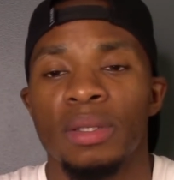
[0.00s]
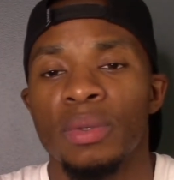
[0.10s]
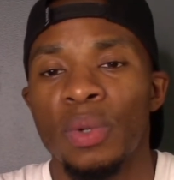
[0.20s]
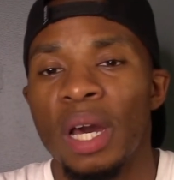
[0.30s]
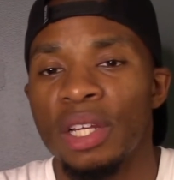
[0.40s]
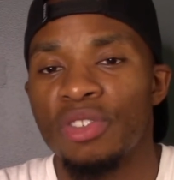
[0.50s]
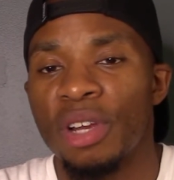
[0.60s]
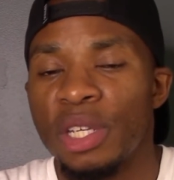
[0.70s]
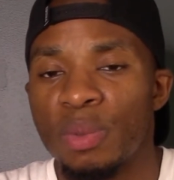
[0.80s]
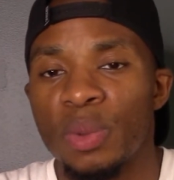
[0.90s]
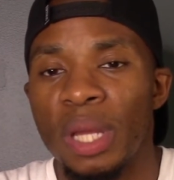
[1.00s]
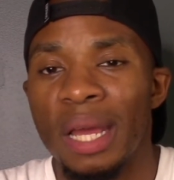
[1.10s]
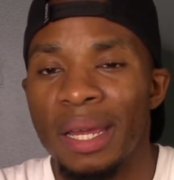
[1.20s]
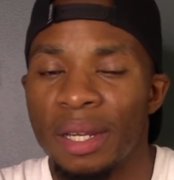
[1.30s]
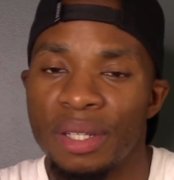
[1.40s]
You gotta transmute that
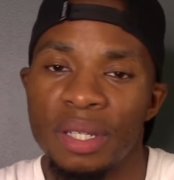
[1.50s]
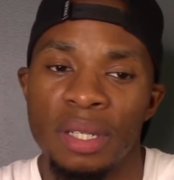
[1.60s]
energy.